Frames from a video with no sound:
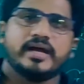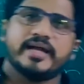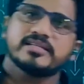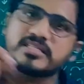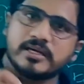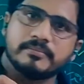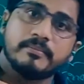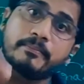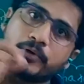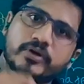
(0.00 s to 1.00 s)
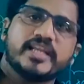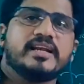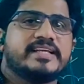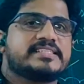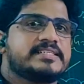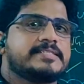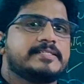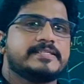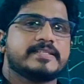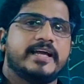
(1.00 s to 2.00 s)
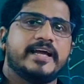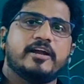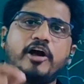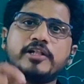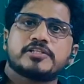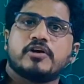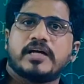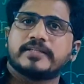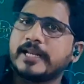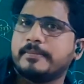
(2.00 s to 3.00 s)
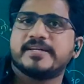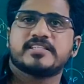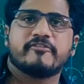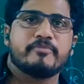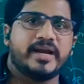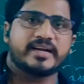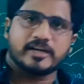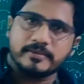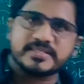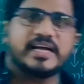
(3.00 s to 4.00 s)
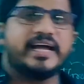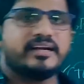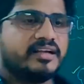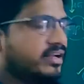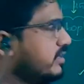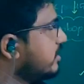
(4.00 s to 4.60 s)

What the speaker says: and some protein-like structures and also other elements of blood comes and